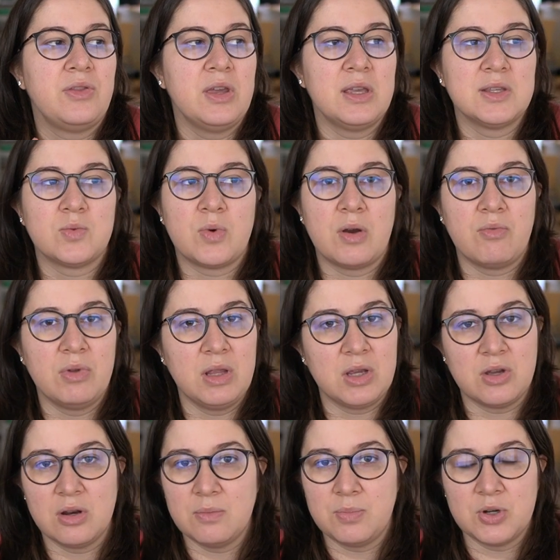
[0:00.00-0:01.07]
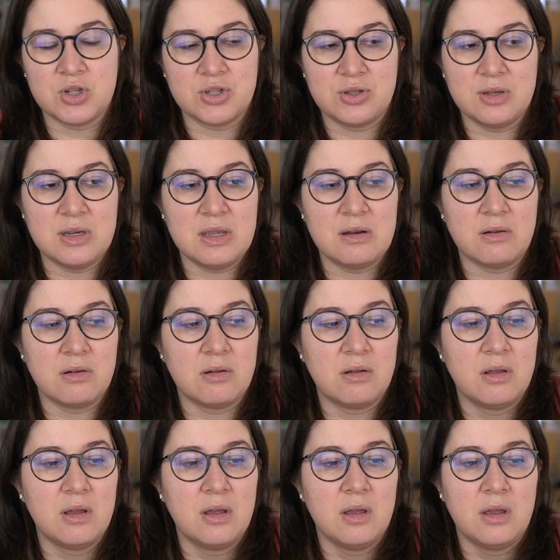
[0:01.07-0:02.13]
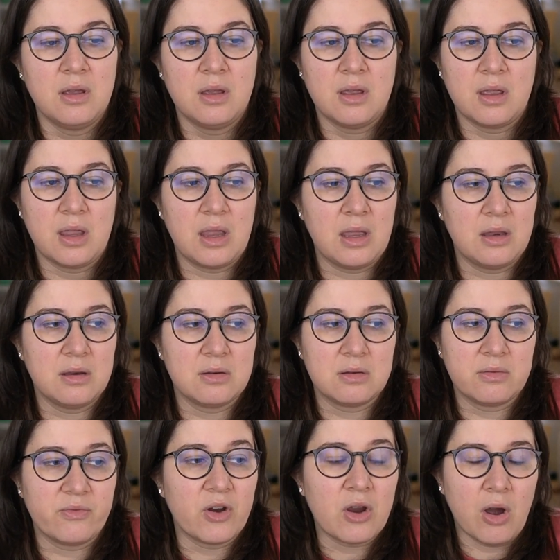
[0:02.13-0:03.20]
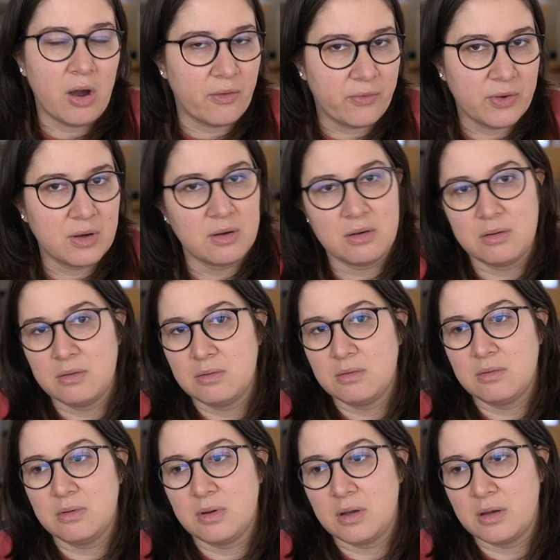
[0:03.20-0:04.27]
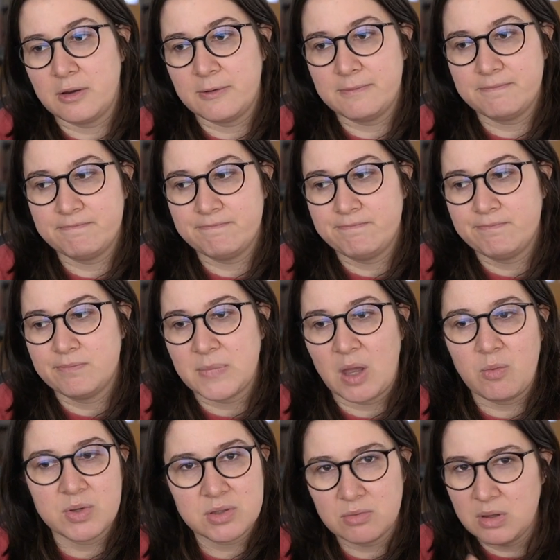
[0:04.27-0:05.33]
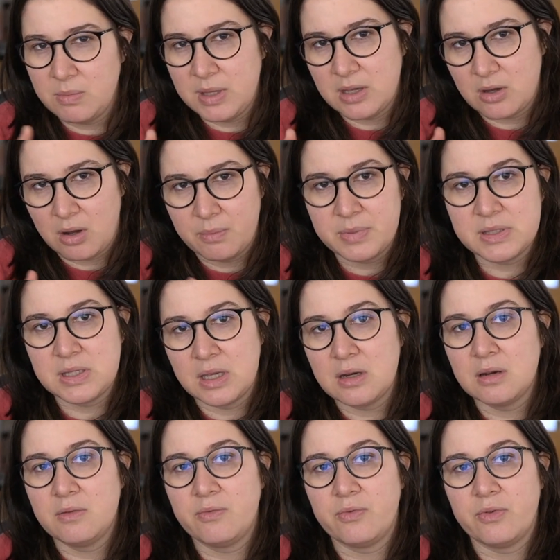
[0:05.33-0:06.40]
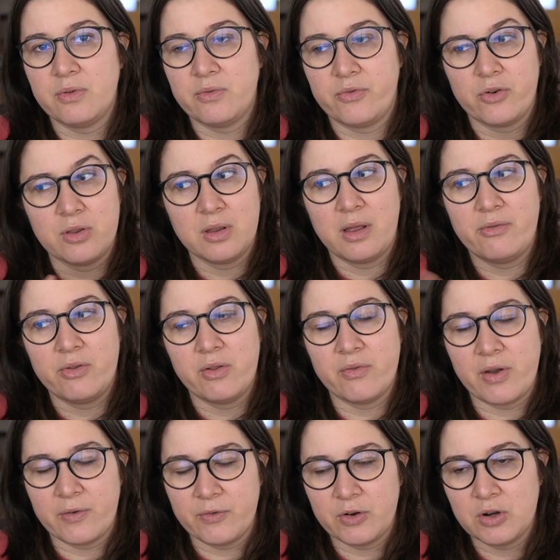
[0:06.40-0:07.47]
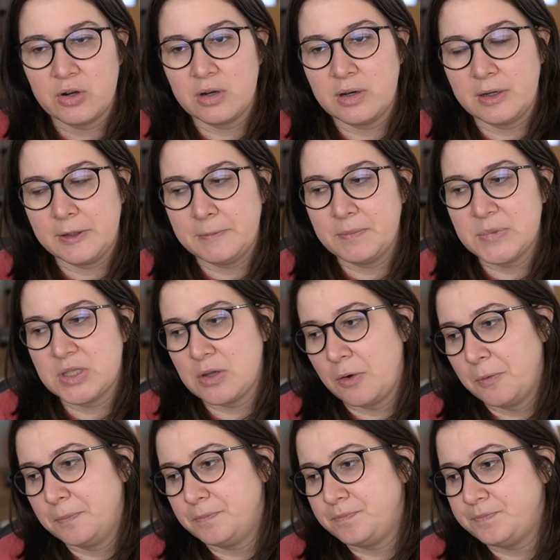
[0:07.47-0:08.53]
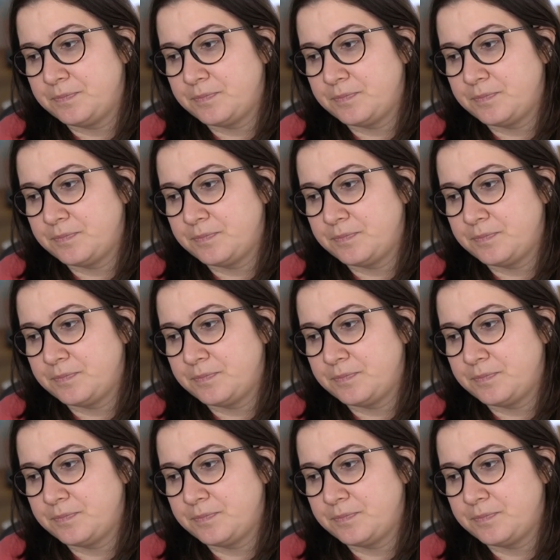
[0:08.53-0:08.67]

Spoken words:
things where I really couldn't push the needle. And very often, I wasn't really being compensated for the level of effort. So